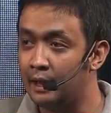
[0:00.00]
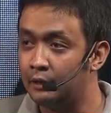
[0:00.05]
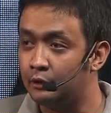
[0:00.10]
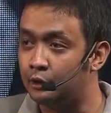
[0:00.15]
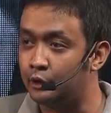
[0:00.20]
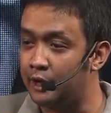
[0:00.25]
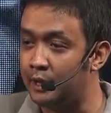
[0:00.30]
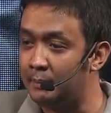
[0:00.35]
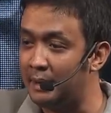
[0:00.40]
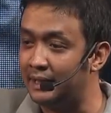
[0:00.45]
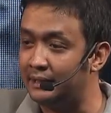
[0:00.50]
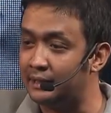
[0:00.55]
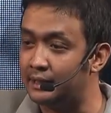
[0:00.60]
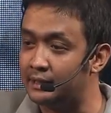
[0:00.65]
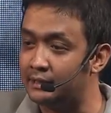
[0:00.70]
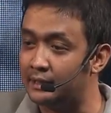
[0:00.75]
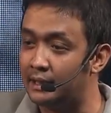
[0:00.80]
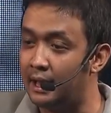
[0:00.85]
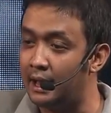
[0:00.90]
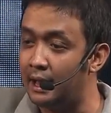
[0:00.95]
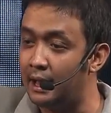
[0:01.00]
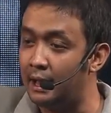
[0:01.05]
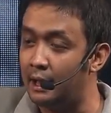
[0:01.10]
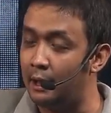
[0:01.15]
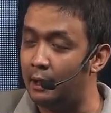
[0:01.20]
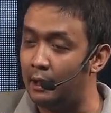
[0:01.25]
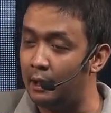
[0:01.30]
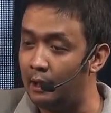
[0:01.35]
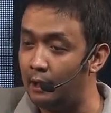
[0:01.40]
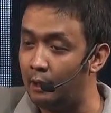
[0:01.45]
three meters
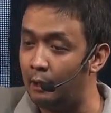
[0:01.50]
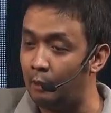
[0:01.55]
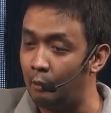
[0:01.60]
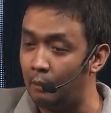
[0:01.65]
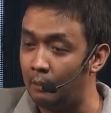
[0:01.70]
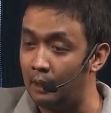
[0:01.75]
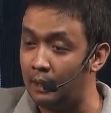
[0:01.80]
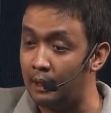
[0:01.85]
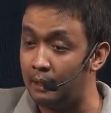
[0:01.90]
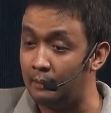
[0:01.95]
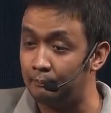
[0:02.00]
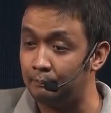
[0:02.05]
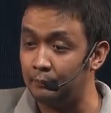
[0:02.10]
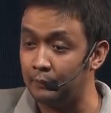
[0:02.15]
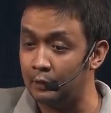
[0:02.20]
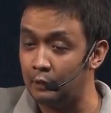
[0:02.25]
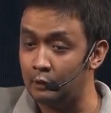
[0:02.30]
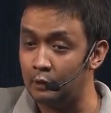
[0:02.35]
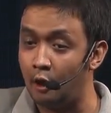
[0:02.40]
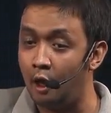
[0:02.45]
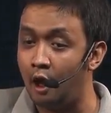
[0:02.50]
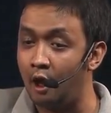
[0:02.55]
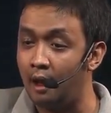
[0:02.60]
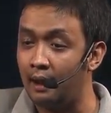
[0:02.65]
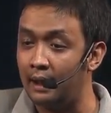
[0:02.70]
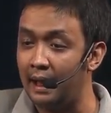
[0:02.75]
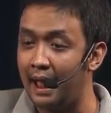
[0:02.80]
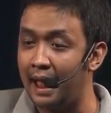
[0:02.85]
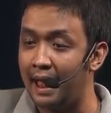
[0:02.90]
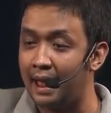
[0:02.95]
uh, uh,
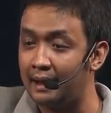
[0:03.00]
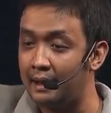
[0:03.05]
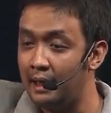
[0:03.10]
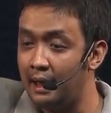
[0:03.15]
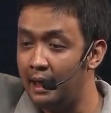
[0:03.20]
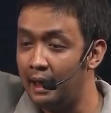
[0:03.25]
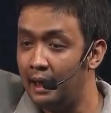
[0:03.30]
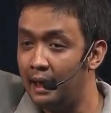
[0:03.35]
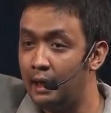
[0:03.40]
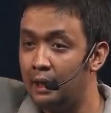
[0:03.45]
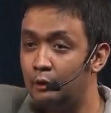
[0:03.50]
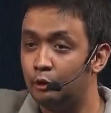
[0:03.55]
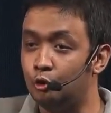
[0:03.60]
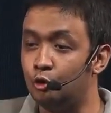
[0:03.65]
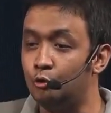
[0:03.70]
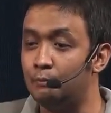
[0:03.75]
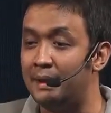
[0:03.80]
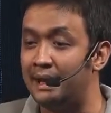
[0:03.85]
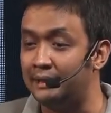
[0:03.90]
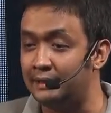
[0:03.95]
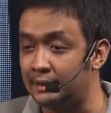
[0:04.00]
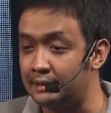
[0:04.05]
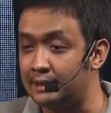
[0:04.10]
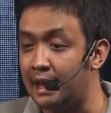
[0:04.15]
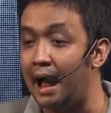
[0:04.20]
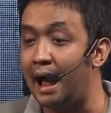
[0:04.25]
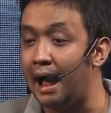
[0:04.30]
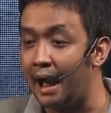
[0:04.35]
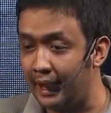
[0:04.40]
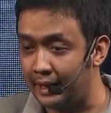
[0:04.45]
long, and two meters
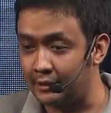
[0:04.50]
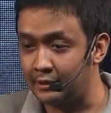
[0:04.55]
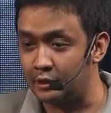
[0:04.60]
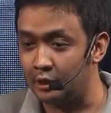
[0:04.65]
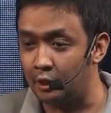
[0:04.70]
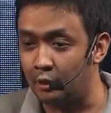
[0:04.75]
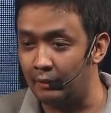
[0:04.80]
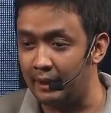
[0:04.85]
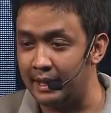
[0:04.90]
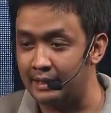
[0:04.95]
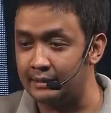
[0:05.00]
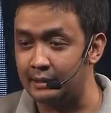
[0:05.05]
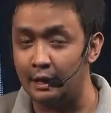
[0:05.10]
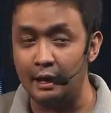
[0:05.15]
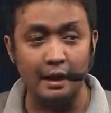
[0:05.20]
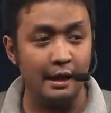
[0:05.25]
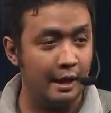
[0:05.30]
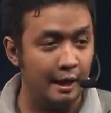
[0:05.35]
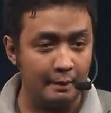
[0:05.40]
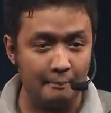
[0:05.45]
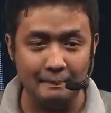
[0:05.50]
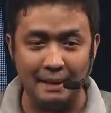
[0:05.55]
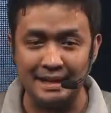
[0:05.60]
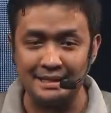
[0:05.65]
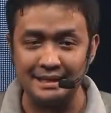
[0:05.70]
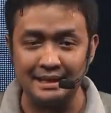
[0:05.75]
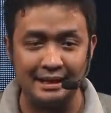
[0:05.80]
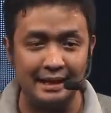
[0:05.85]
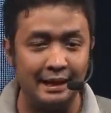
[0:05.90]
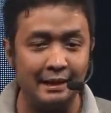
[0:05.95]
high. So it's uh,
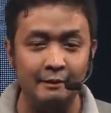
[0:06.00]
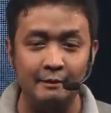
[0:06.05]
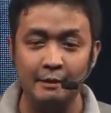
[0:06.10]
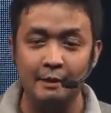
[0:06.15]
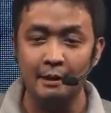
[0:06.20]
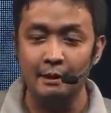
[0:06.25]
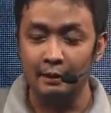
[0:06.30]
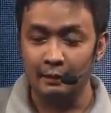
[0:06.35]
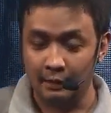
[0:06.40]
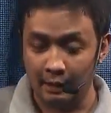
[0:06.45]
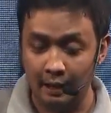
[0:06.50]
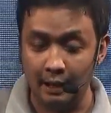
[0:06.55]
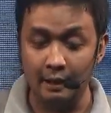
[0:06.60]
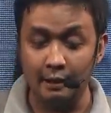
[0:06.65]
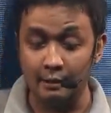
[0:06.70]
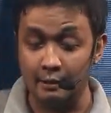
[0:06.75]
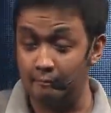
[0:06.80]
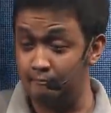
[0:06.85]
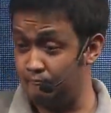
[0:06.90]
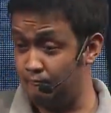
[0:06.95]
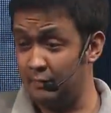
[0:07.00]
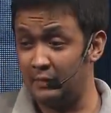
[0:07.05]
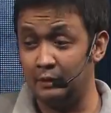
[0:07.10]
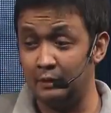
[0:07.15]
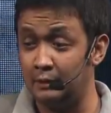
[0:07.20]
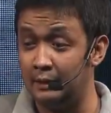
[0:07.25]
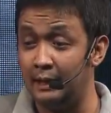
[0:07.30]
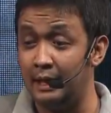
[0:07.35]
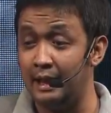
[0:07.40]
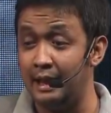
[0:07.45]
basically uh,
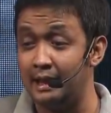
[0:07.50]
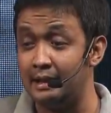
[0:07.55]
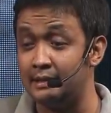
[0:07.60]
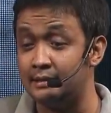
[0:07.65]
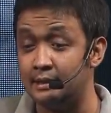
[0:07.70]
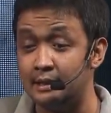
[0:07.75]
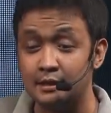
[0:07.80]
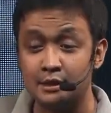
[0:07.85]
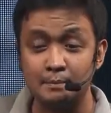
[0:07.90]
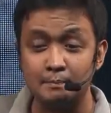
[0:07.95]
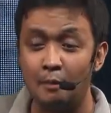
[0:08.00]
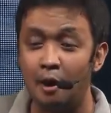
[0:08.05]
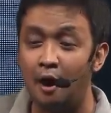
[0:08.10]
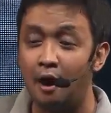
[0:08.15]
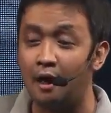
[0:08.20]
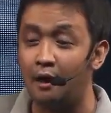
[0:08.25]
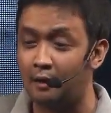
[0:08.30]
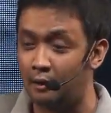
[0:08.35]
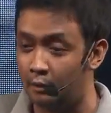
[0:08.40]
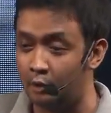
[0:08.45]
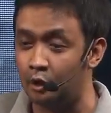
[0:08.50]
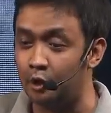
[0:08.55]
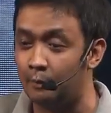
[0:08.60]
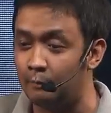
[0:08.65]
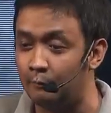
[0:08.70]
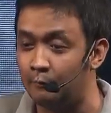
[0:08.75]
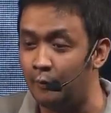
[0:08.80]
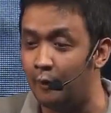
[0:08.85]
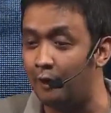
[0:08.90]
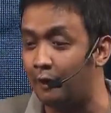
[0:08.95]
it's a small
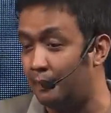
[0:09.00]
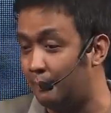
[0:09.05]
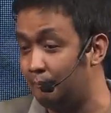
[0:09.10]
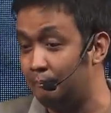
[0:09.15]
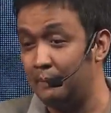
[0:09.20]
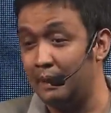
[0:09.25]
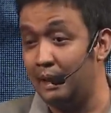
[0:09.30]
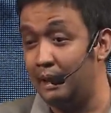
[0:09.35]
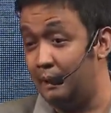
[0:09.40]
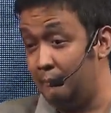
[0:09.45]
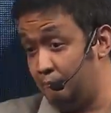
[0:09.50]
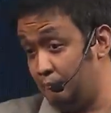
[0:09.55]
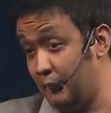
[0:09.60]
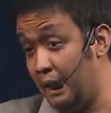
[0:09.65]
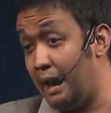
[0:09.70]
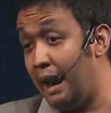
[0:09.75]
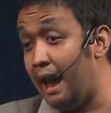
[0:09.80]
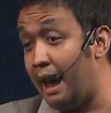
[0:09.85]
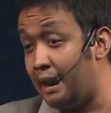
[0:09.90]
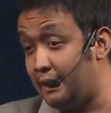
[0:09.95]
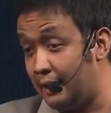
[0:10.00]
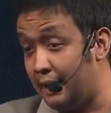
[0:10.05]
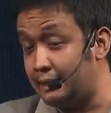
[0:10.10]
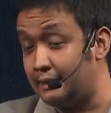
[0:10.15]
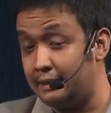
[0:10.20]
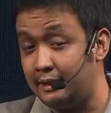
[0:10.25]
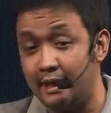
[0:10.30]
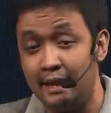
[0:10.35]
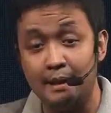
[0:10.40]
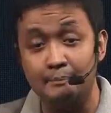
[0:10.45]
room for, and
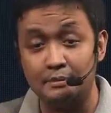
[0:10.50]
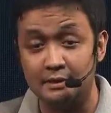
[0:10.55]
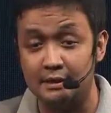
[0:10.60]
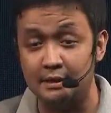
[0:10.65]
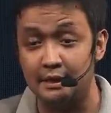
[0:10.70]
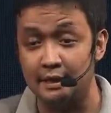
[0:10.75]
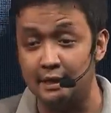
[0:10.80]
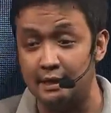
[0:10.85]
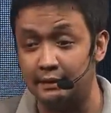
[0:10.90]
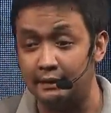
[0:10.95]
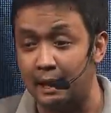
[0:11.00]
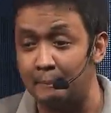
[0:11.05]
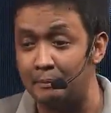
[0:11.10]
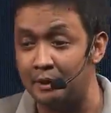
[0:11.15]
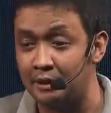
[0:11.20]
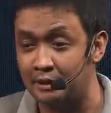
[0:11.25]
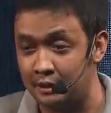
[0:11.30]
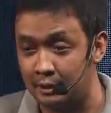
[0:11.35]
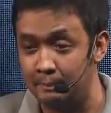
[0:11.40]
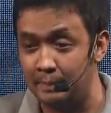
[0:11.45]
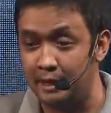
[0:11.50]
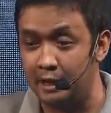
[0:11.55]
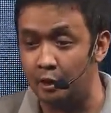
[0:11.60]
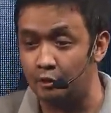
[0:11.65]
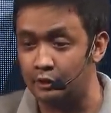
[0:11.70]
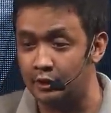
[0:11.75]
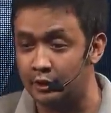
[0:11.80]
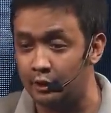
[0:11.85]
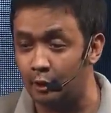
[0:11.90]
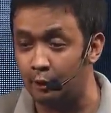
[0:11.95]
it keeps the temperature below
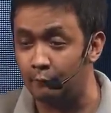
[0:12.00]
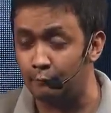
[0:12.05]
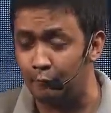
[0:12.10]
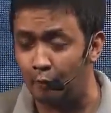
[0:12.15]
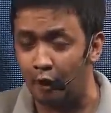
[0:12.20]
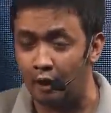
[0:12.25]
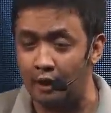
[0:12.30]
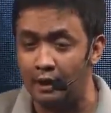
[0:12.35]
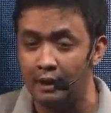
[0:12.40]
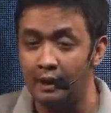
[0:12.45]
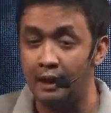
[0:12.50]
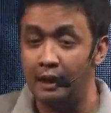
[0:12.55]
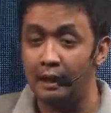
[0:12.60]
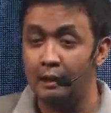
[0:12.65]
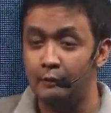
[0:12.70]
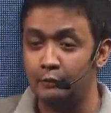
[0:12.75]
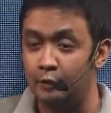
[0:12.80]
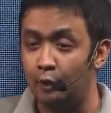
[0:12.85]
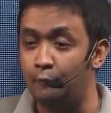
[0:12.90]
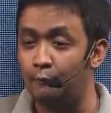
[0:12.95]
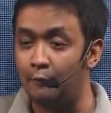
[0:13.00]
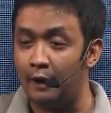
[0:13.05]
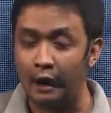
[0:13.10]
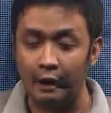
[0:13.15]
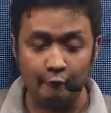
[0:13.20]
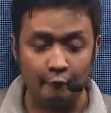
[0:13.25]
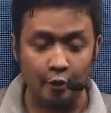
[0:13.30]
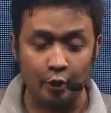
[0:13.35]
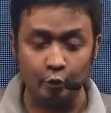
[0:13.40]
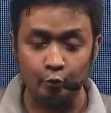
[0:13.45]
zero for so
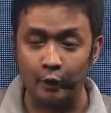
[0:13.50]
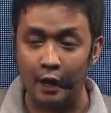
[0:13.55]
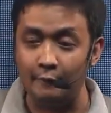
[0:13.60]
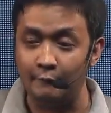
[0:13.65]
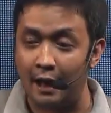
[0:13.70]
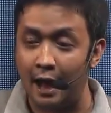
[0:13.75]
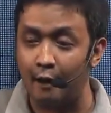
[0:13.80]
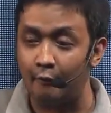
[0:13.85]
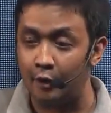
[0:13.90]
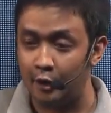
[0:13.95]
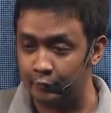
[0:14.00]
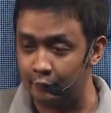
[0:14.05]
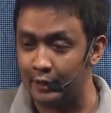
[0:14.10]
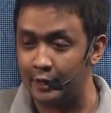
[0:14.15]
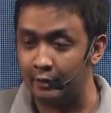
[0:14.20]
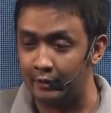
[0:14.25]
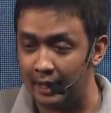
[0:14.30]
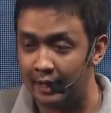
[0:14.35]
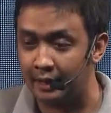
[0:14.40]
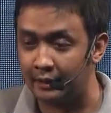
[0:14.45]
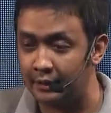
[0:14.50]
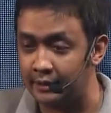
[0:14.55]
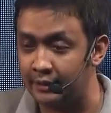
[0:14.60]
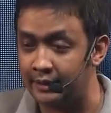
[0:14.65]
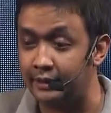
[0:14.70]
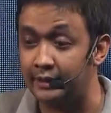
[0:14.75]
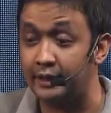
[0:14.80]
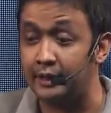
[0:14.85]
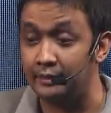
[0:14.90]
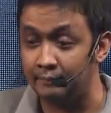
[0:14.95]
far for 12 hours without
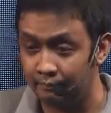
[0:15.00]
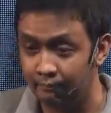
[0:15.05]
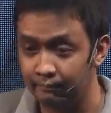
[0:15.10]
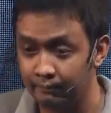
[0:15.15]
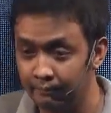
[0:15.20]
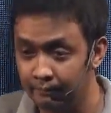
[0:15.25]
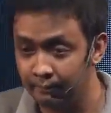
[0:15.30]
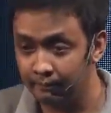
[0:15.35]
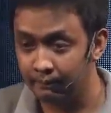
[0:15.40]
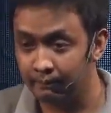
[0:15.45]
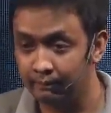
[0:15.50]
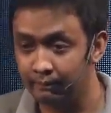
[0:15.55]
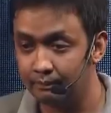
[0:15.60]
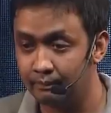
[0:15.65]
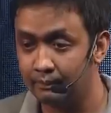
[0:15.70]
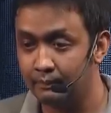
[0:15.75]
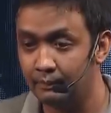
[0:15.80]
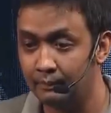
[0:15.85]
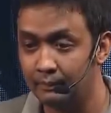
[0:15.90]
electricity. Thank